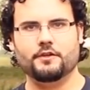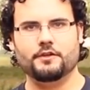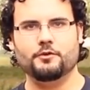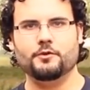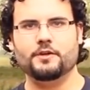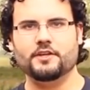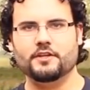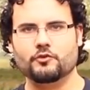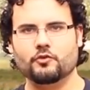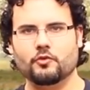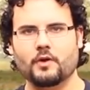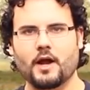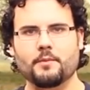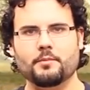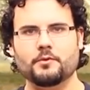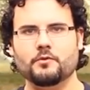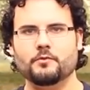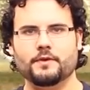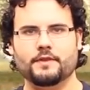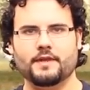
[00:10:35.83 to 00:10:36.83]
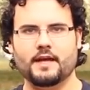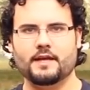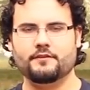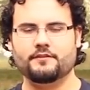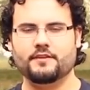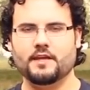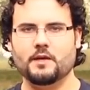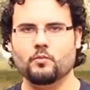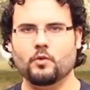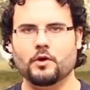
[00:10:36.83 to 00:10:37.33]
you can crop it with that
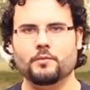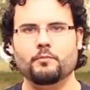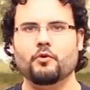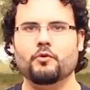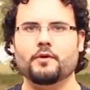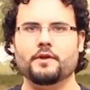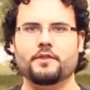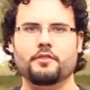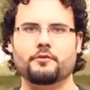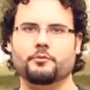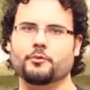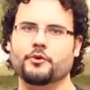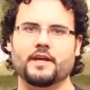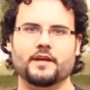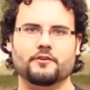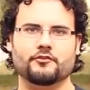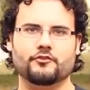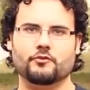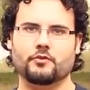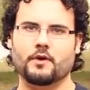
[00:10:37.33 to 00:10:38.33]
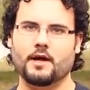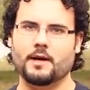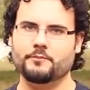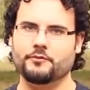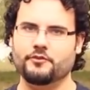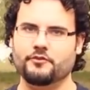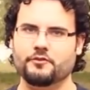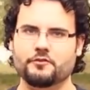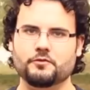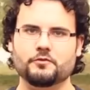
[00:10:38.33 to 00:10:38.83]
same 1.3x crop
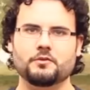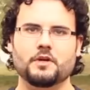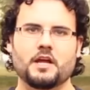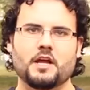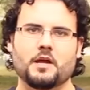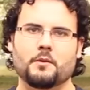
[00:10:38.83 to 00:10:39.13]
too,